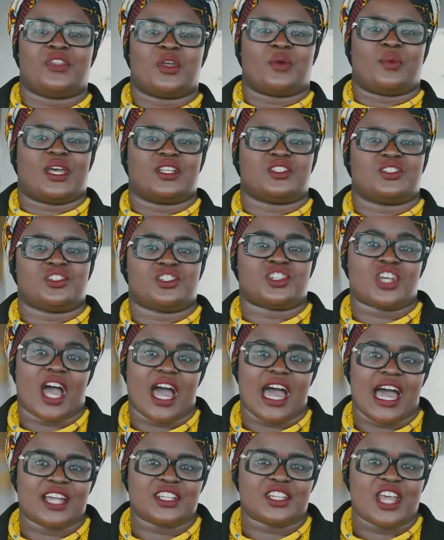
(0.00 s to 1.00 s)
they wear to
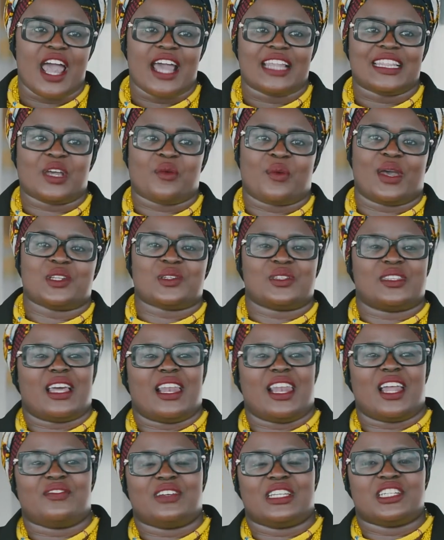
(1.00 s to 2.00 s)
church, they wear to their
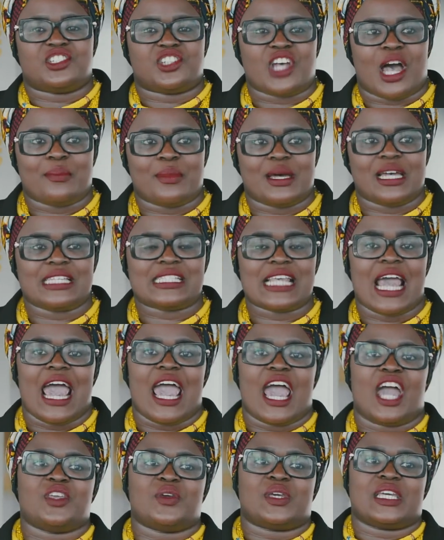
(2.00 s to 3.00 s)
lovely chamas,
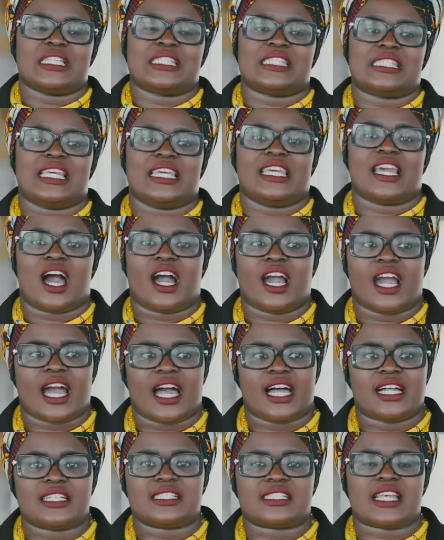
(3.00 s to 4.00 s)
and you can see young
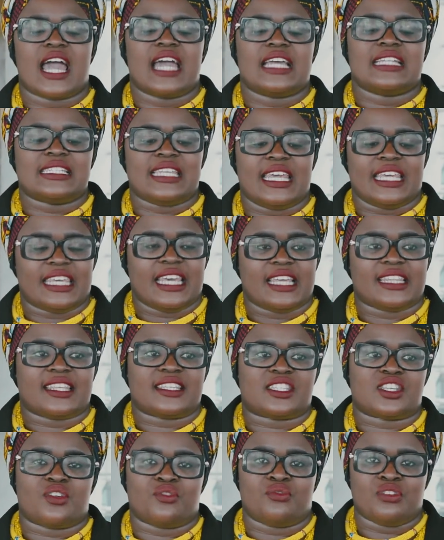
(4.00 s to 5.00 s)
girls taking
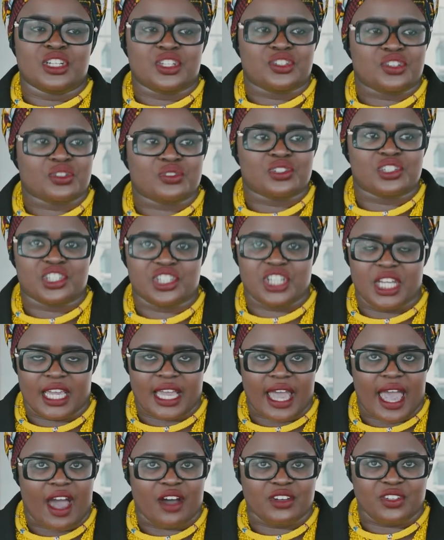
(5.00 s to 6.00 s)
this retro
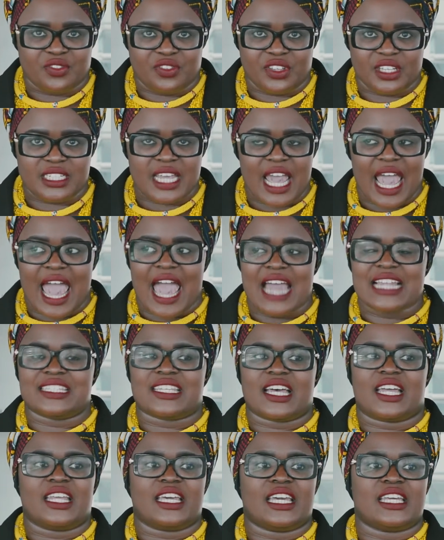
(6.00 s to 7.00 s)
chic outfit and
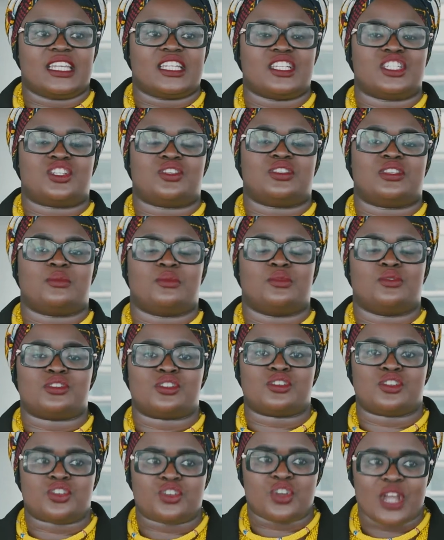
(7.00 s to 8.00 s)
turning it into the
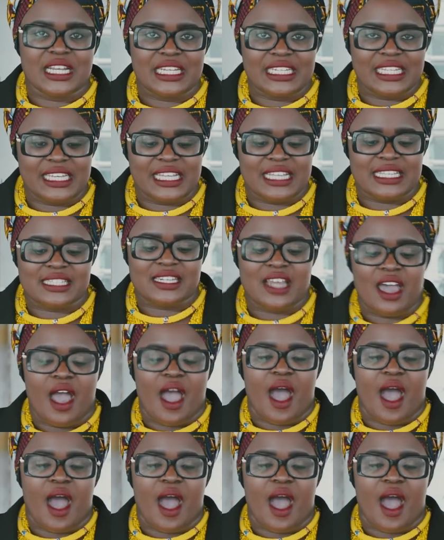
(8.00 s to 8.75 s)
most trendiest